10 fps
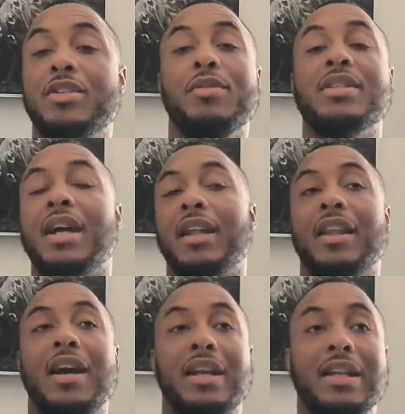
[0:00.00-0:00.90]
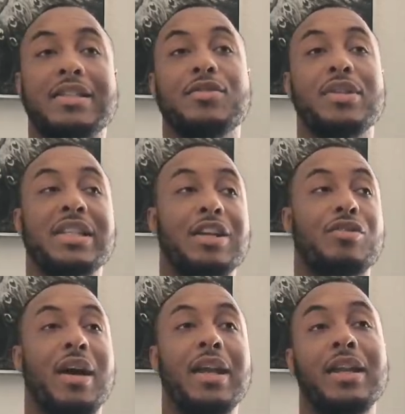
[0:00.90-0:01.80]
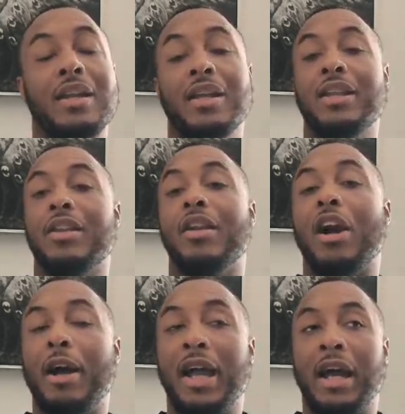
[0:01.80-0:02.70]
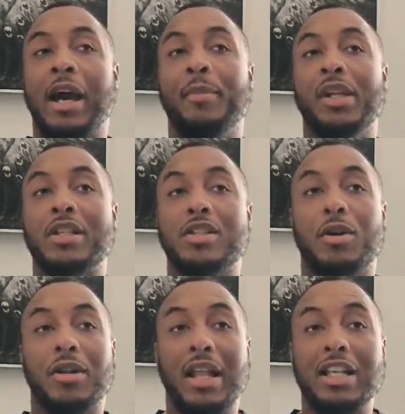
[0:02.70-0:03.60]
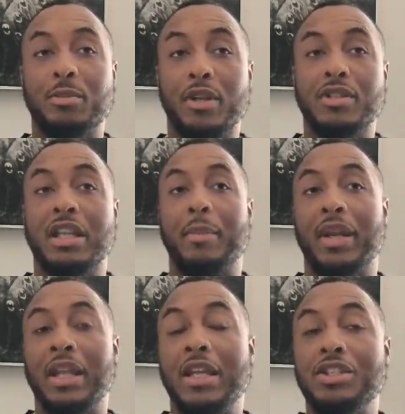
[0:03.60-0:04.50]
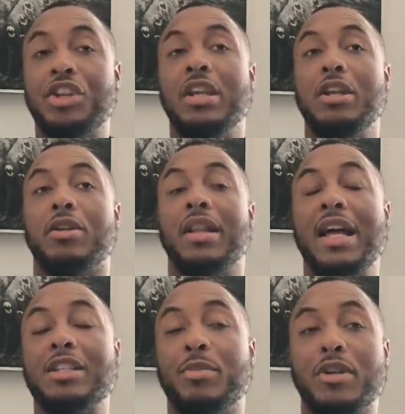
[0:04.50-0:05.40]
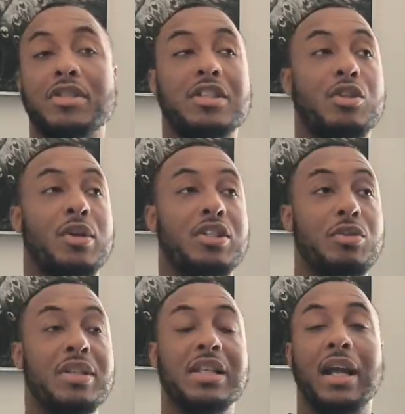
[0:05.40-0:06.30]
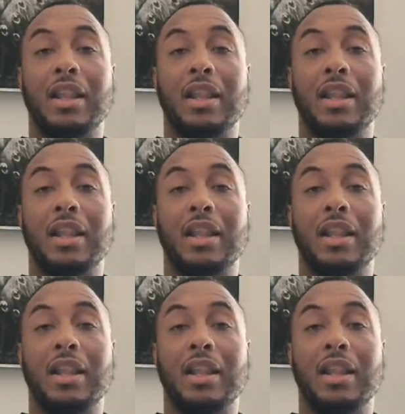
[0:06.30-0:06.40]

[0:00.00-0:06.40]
as soon as I unlock it, as soon as I try it, I'm an assault class person. I'm an engineer class person. So as soon as I